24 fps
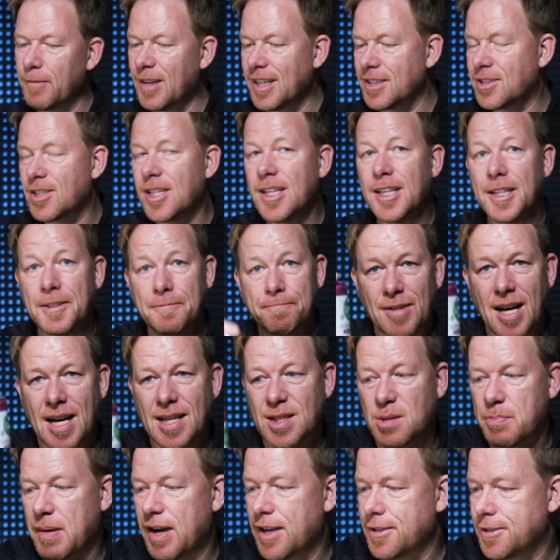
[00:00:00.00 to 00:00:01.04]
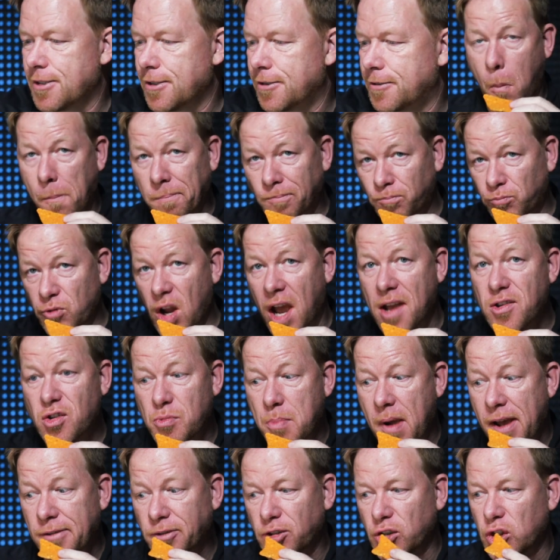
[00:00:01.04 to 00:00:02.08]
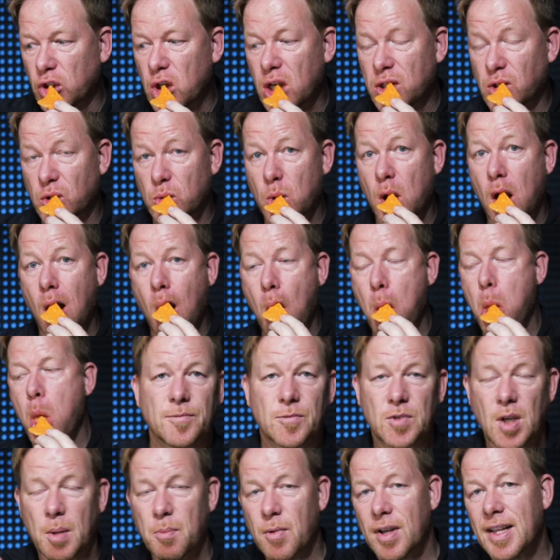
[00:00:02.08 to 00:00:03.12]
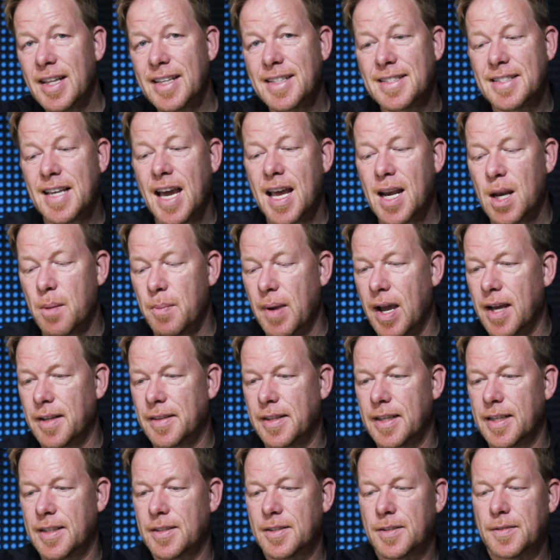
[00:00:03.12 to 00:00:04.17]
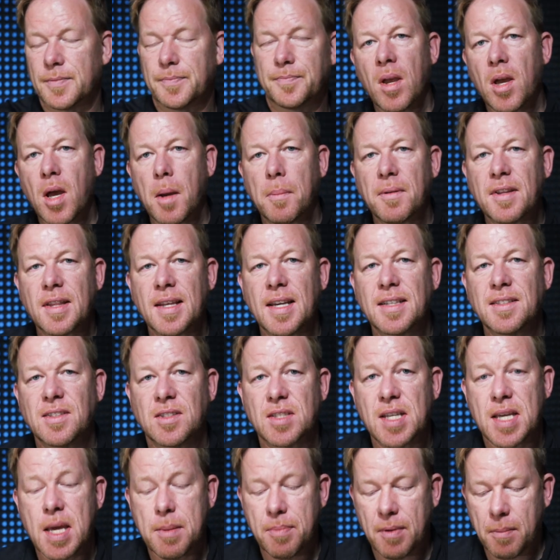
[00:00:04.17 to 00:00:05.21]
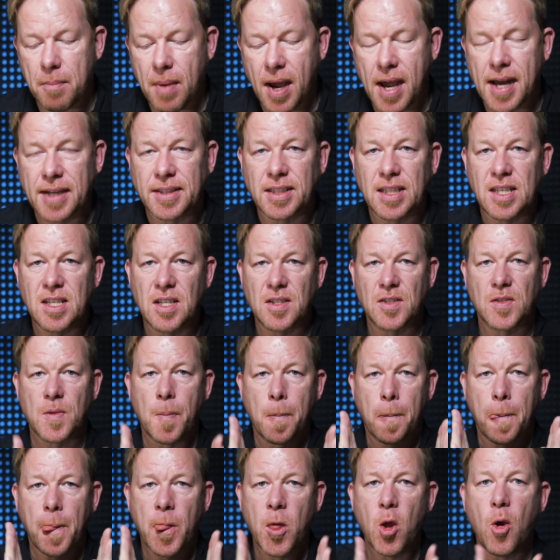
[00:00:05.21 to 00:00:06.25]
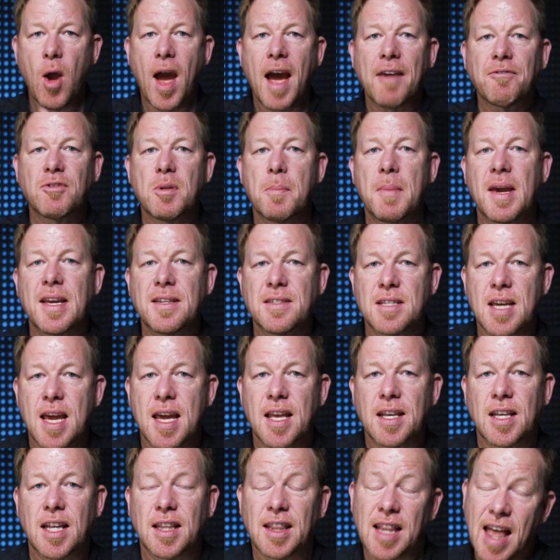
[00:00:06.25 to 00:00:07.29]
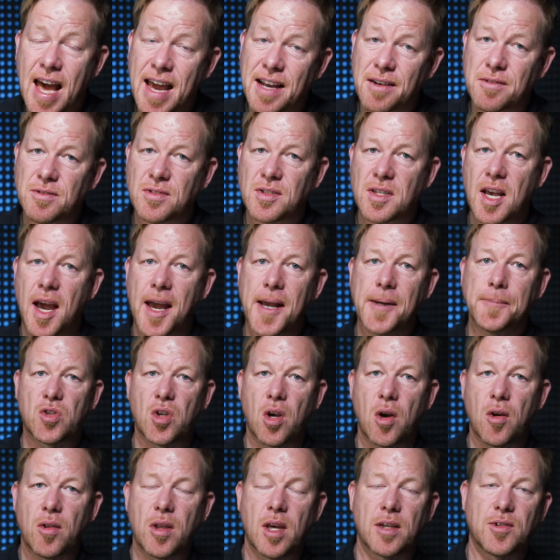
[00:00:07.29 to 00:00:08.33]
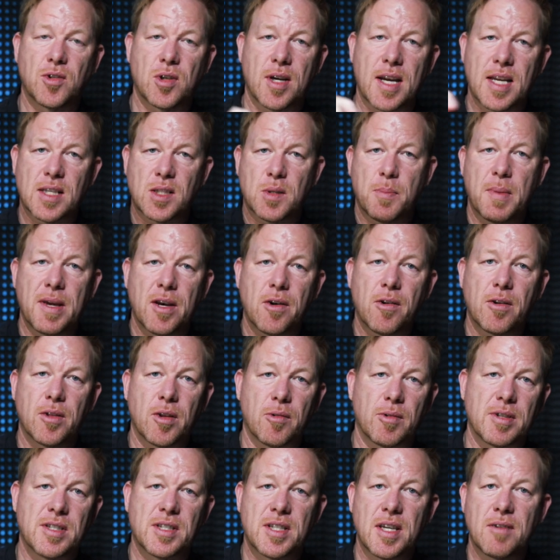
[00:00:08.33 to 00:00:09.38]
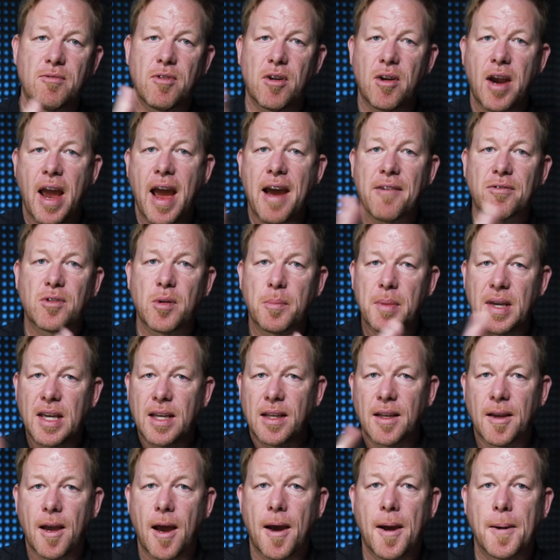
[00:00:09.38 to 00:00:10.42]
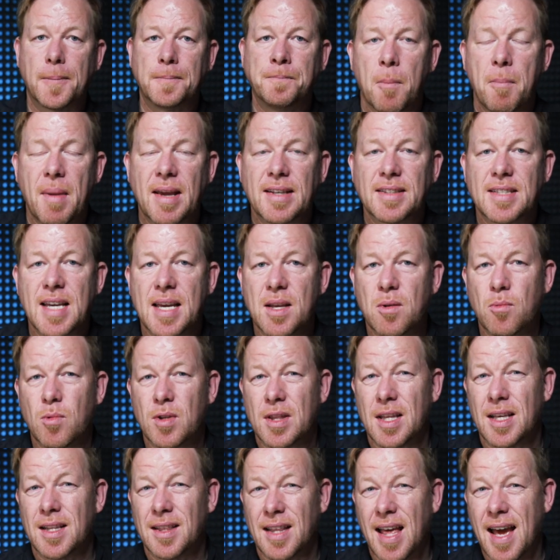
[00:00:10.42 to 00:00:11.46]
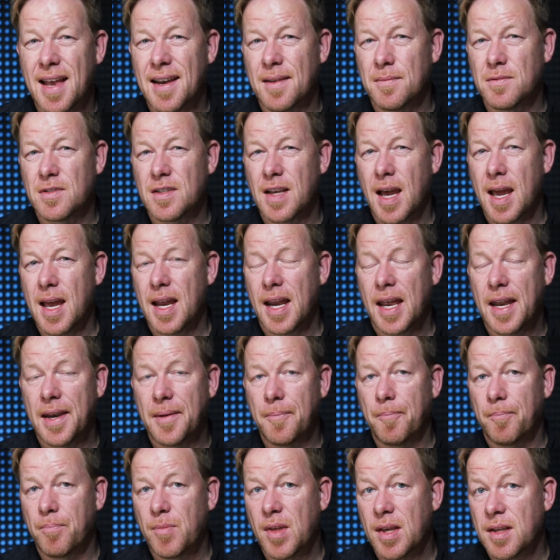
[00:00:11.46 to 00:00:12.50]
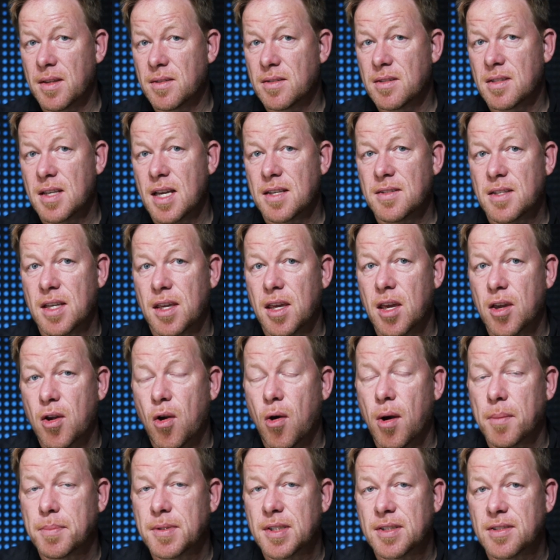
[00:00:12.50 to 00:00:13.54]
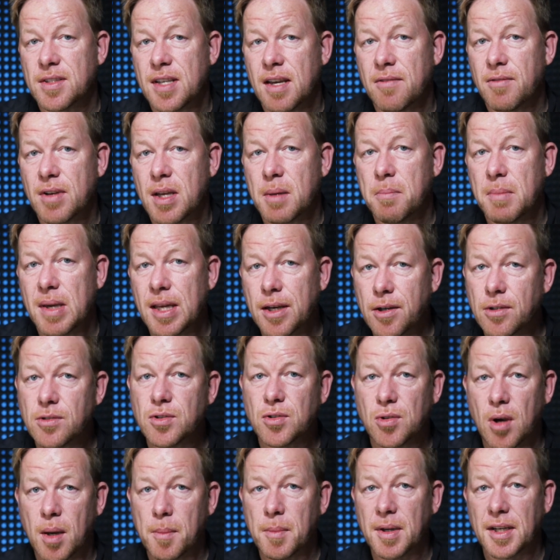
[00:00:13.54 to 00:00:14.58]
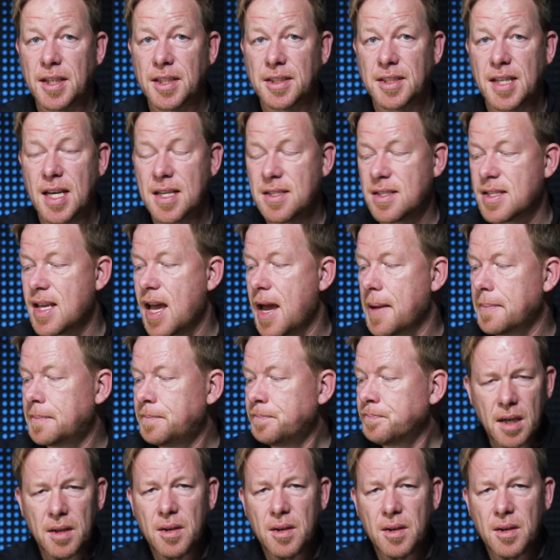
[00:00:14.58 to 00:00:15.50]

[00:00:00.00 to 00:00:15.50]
That's good, not sponsored. Not sponsored as well. So I'm really excited about this. A couple things to keep in mind is you have to maintain a line of sight. So the transmitter and the receiver have to be um, maintained within line of sight and it says it can go up to 70 meters. So I'm gonna test that.